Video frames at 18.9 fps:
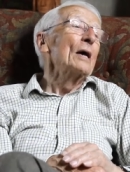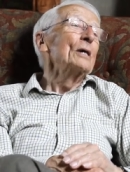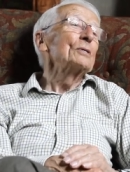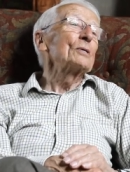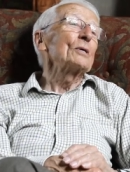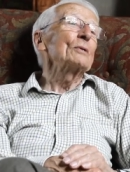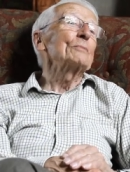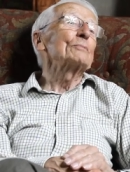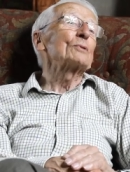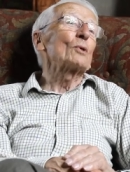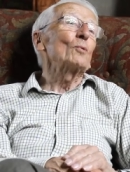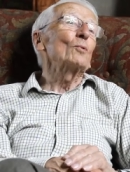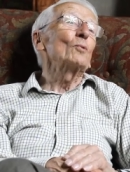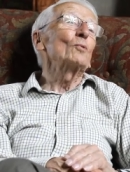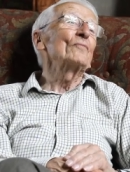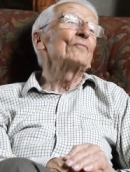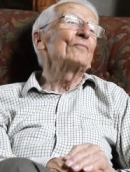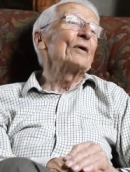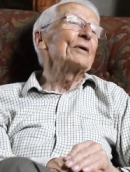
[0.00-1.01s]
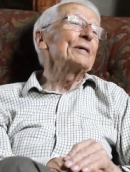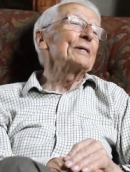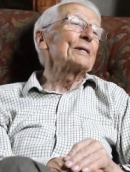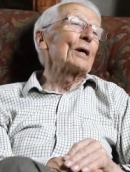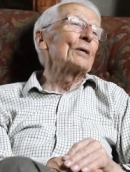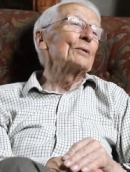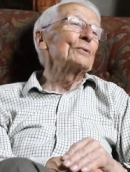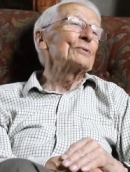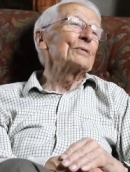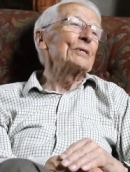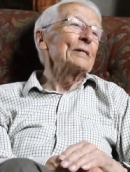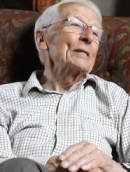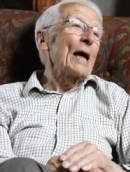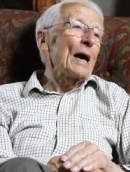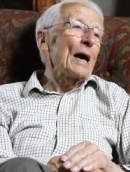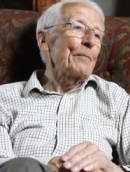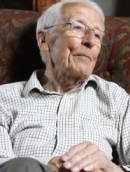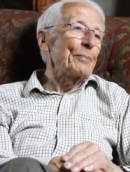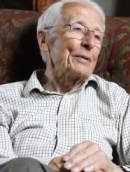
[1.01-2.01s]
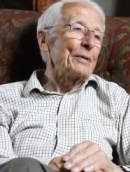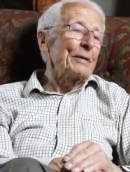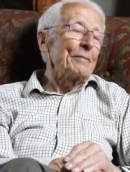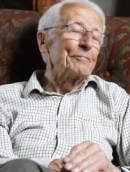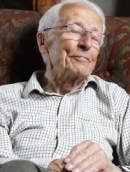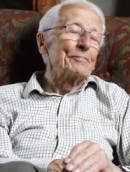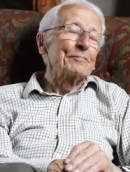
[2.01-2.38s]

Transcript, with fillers: So it was all very cosy and happy.